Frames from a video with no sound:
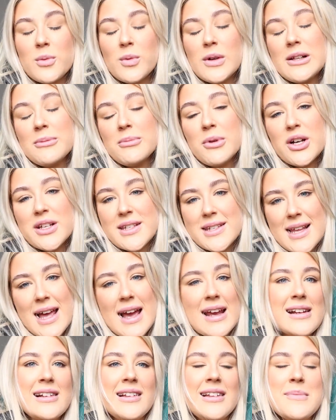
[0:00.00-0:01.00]
will most
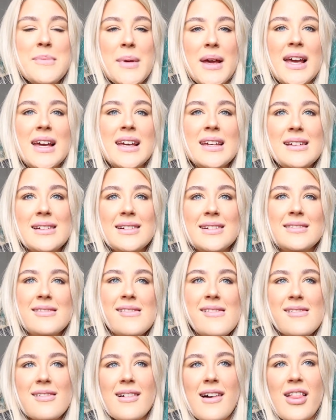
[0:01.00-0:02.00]
likely be
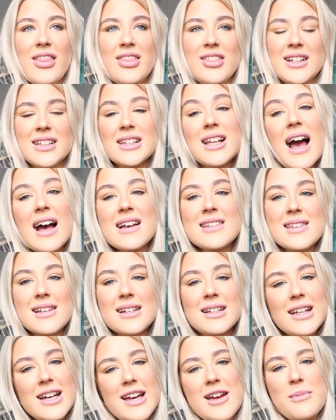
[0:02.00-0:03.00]
the
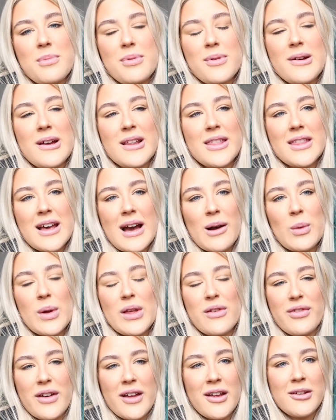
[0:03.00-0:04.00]
last clip that
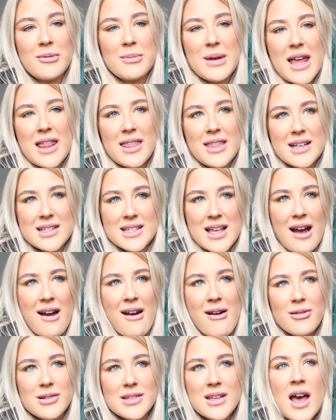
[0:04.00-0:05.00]
we film in this
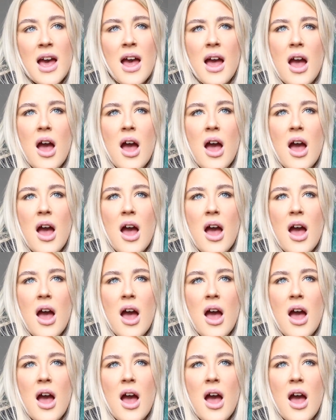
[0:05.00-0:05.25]
house.